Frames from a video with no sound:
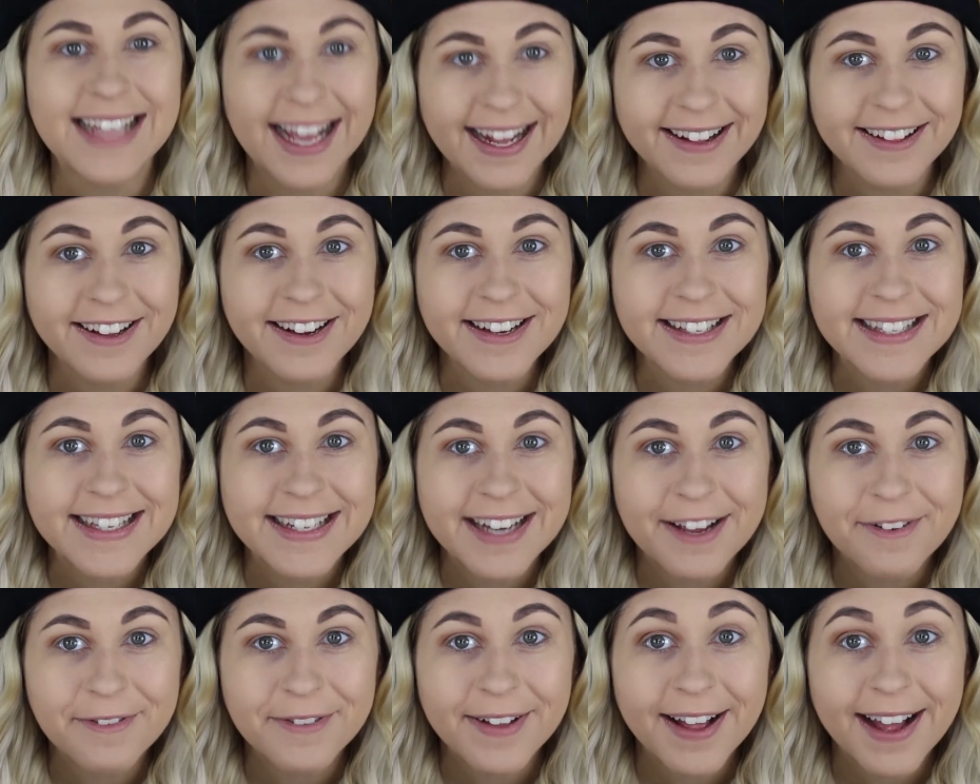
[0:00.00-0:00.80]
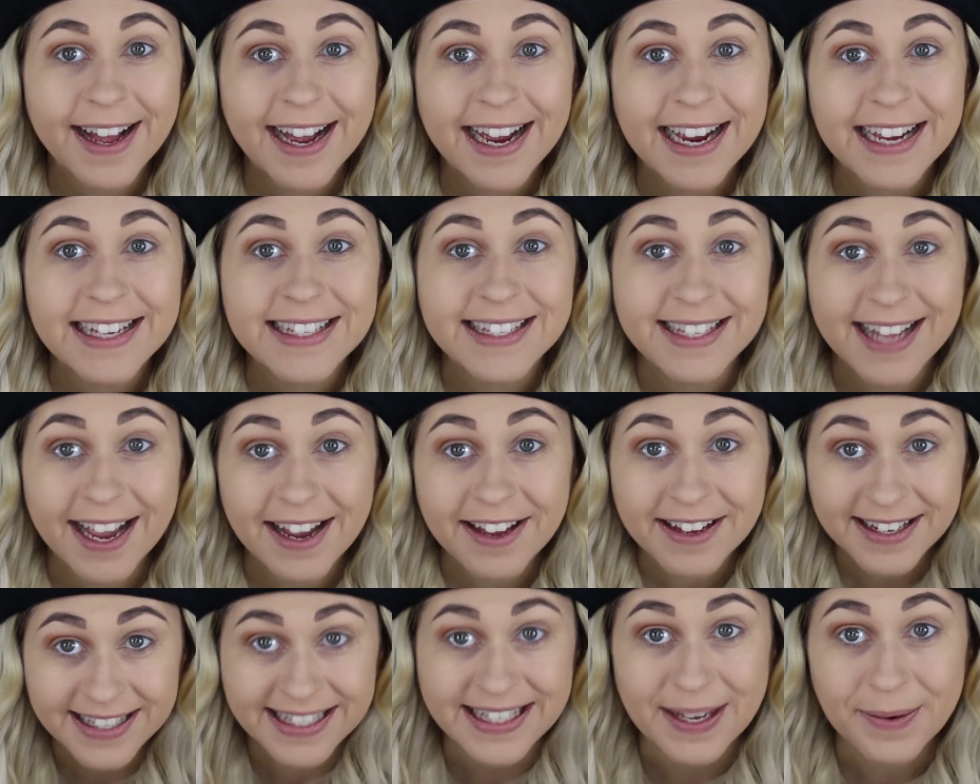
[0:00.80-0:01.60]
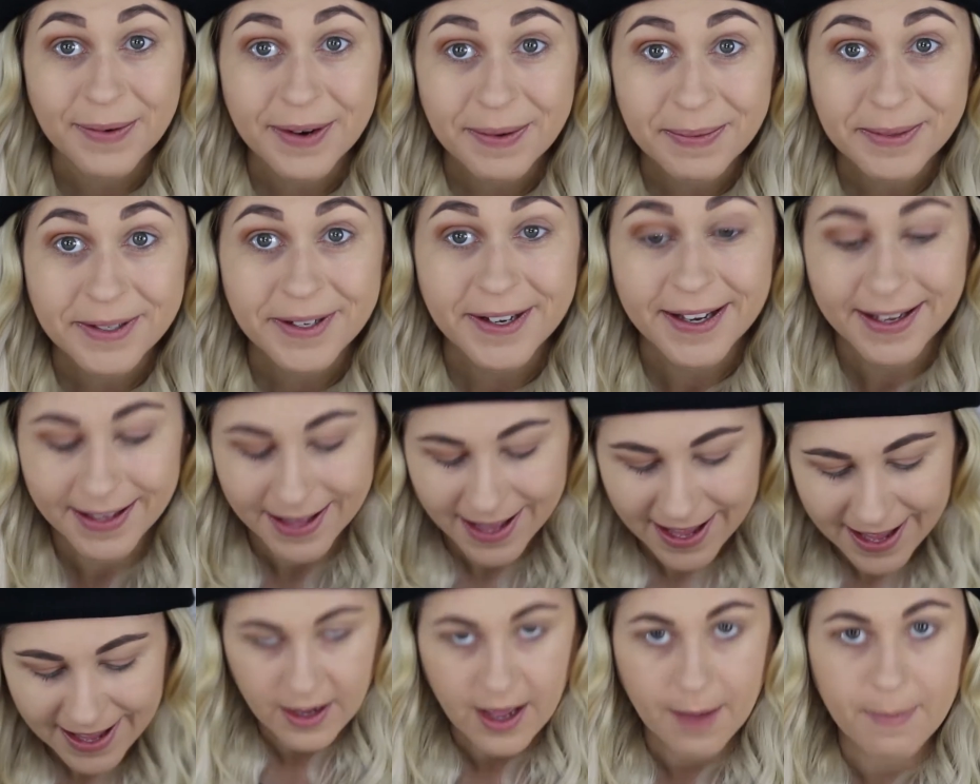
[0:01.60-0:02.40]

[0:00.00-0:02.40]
that close enough, guys? Now you can see what I'm doing.